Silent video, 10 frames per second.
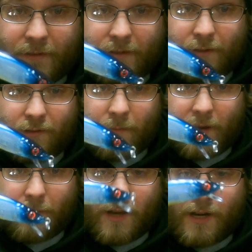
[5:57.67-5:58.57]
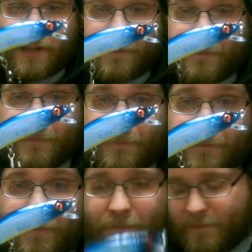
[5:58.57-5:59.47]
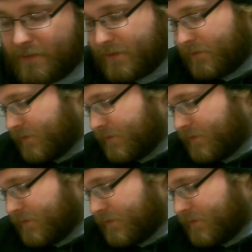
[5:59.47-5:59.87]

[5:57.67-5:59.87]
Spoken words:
2 in the main body. So